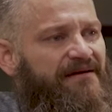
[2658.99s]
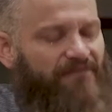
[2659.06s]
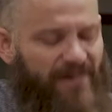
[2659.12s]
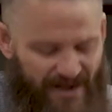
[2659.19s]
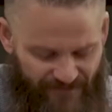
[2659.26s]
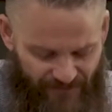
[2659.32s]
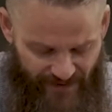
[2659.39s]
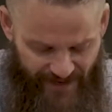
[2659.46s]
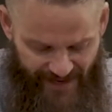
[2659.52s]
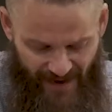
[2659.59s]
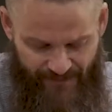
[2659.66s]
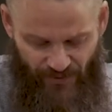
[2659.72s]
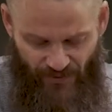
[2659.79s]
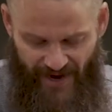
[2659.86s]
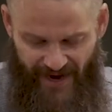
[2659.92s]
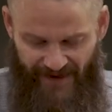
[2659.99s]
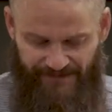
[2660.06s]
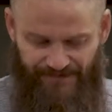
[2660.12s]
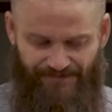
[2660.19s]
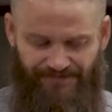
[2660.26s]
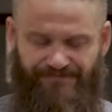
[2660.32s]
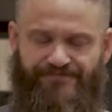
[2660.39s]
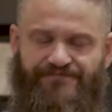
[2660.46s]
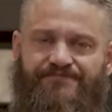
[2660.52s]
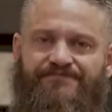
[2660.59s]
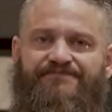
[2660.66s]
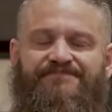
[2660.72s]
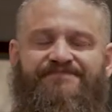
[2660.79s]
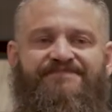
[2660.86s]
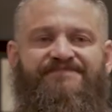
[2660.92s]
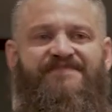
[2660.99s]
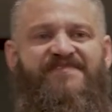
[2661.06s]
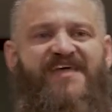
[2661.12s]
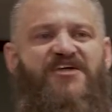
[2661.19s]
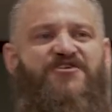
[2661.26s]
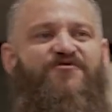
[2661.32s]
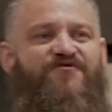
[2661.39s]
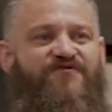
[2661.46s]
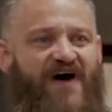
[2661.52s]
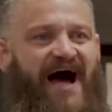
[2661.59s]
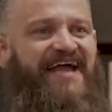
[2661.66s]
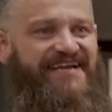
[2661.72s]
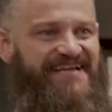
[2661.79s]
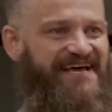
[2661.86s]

My friend, I pray that you find